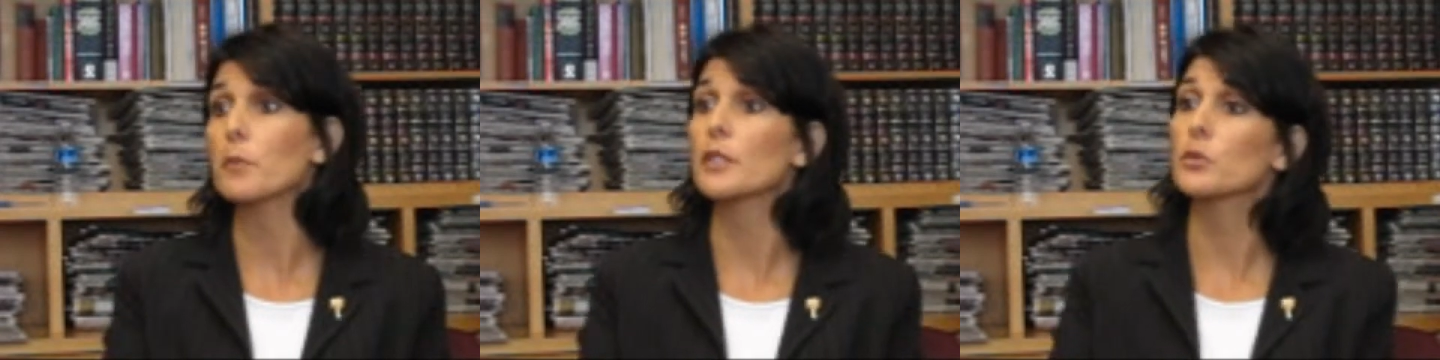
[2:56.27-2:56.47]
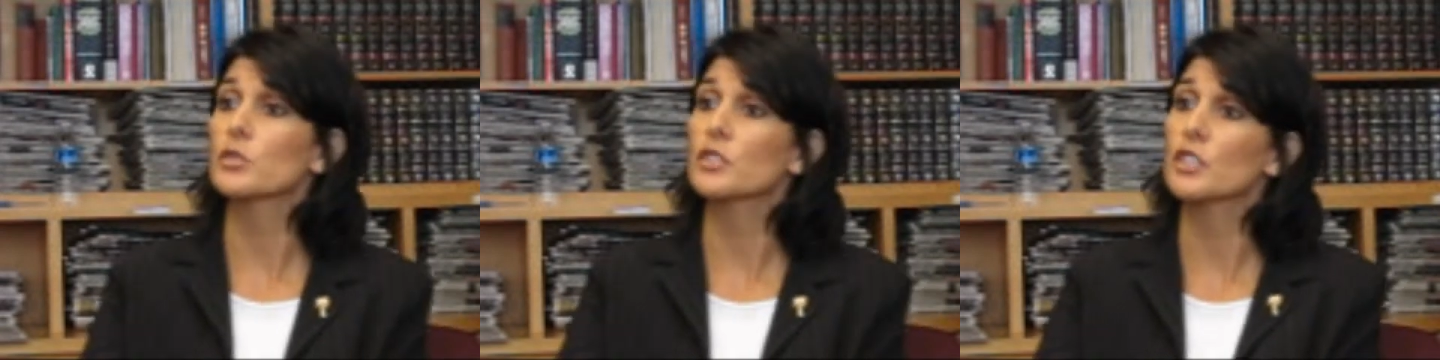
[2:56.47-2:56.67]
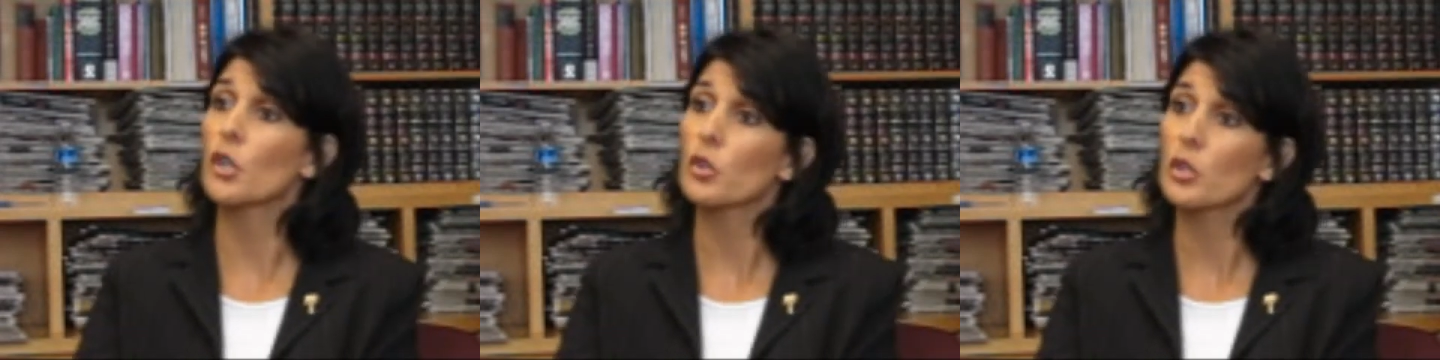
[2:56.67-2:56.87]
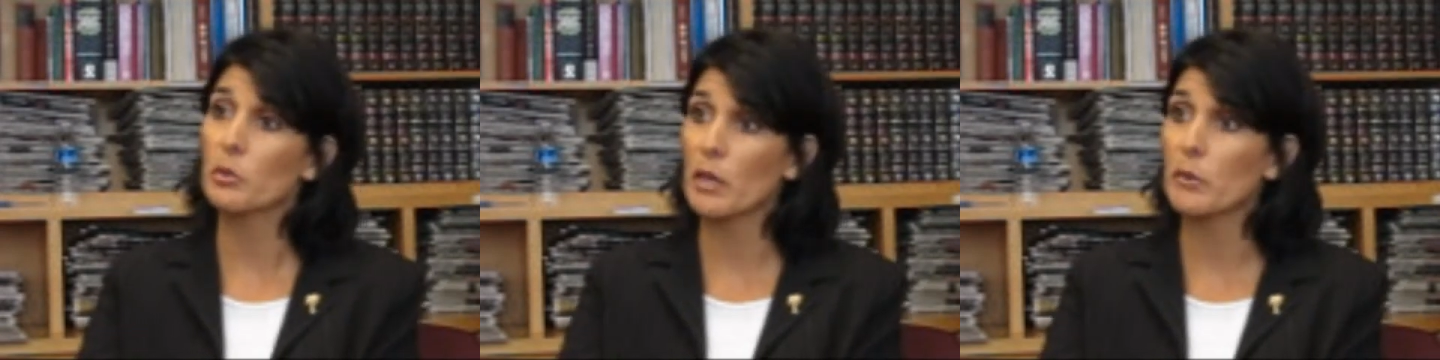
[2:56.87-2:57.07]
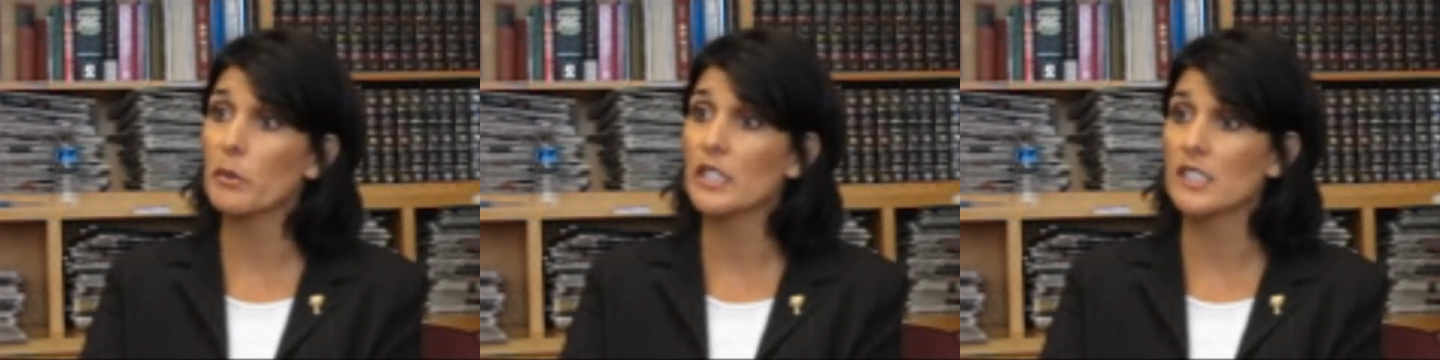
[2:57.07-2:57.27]
but it was the only
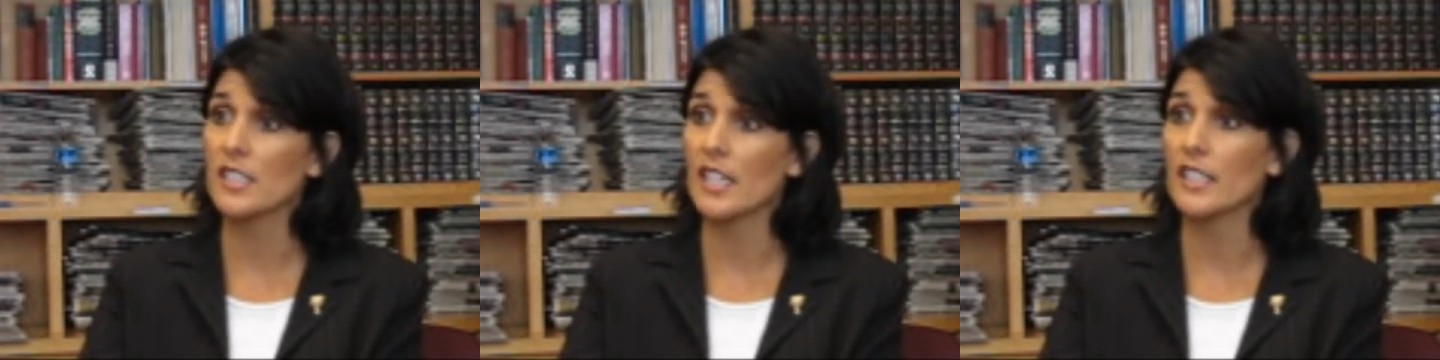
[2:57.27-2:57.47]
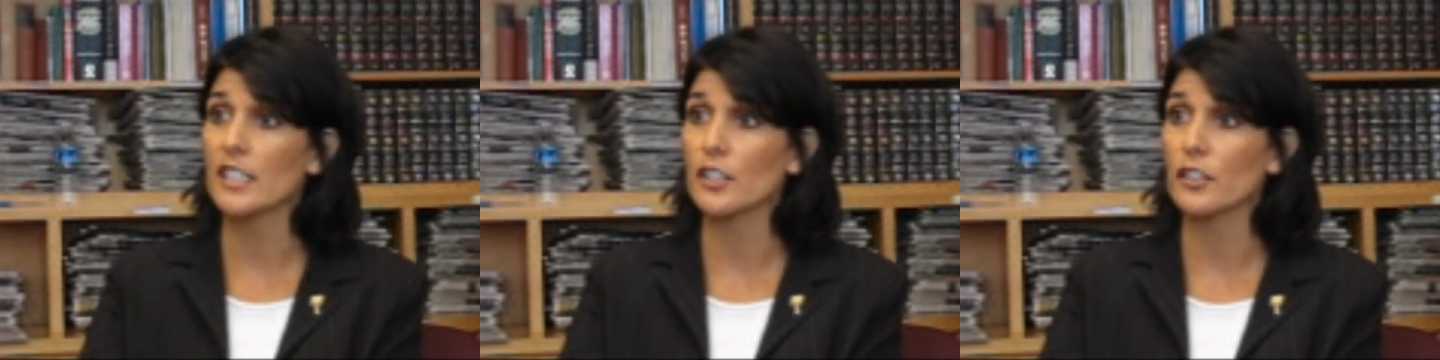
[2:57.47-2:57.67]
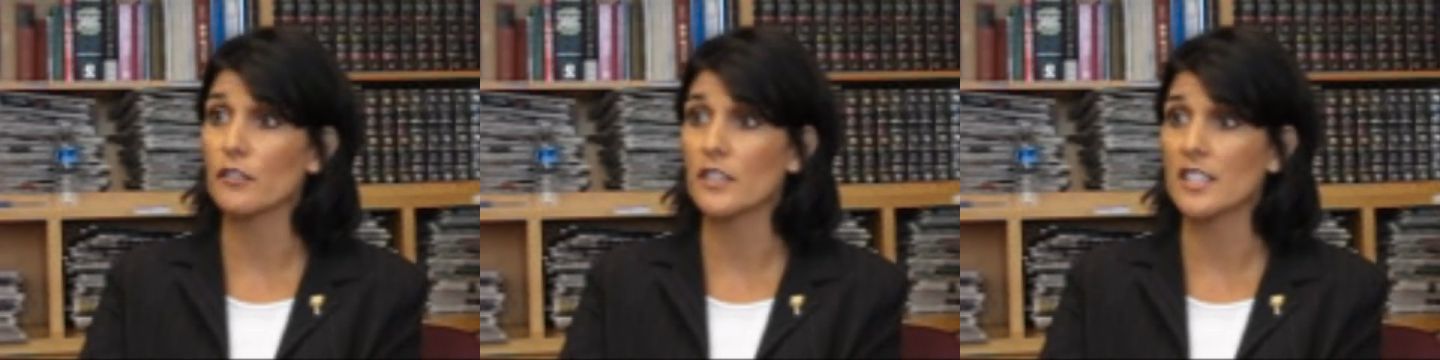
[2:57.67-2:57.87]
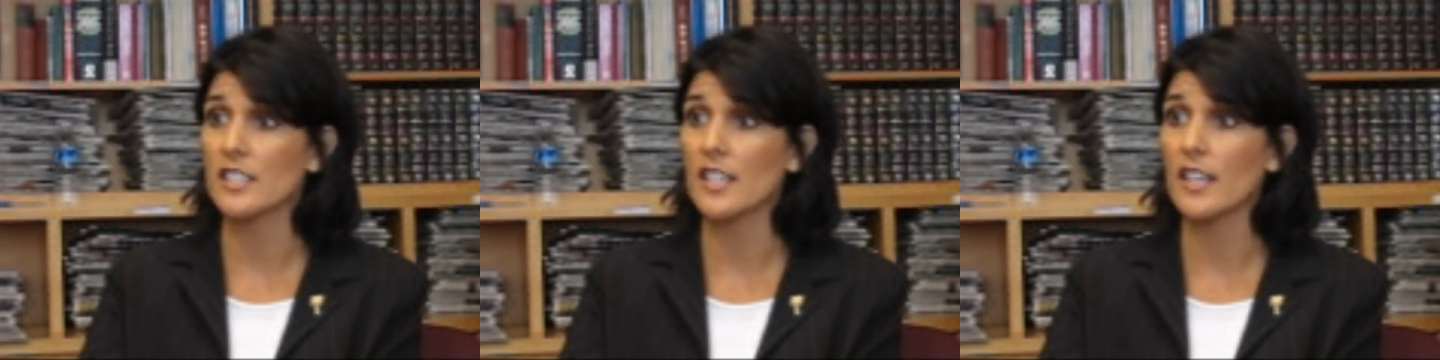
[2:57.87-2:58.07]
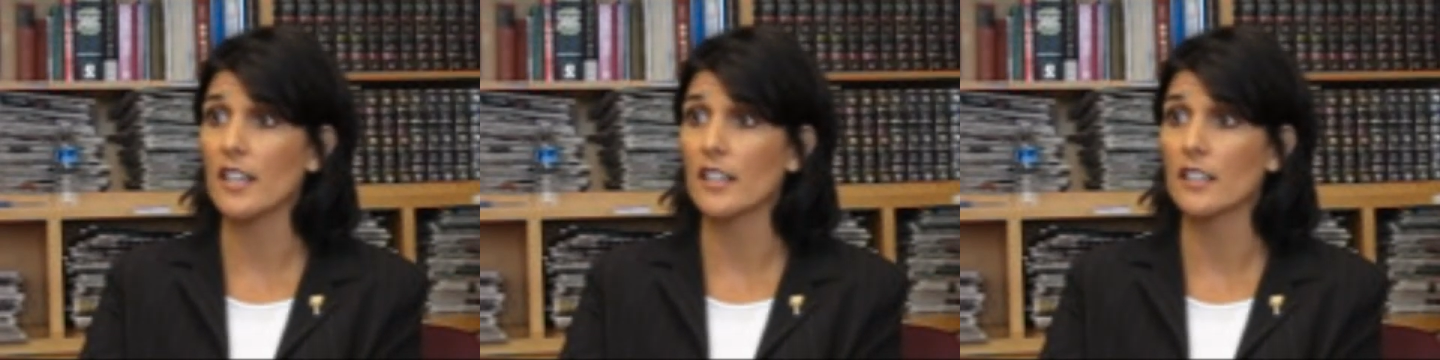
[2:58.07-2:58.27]
way we could take care of the
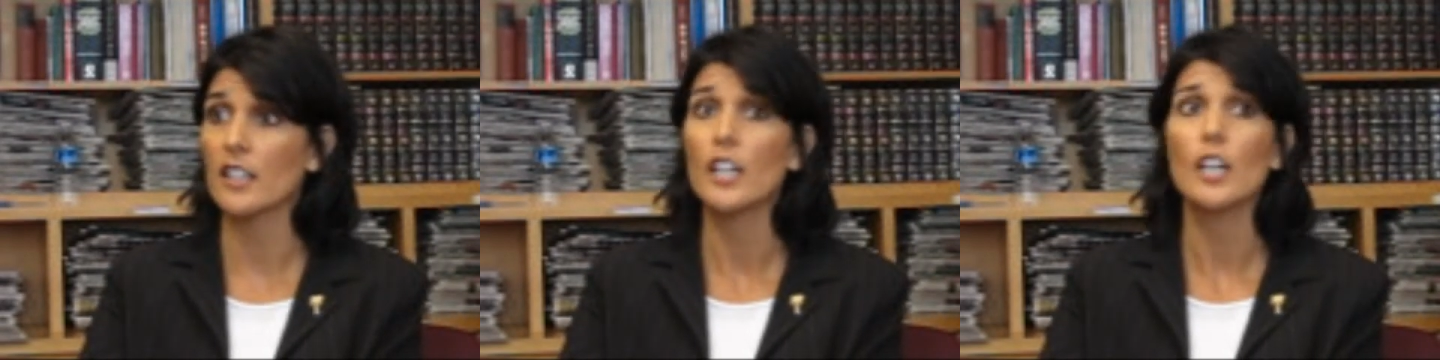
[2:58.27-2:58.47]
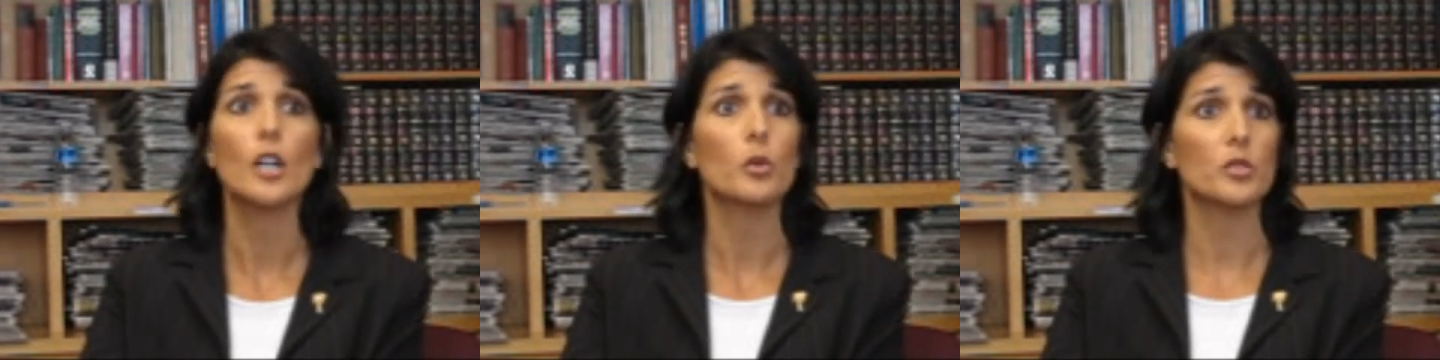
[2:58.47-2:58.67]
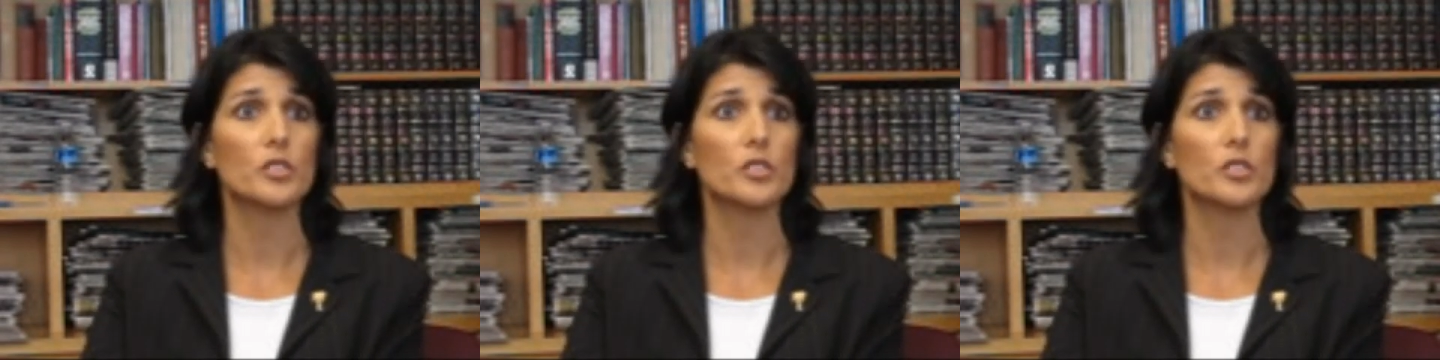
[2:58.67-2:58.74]
10,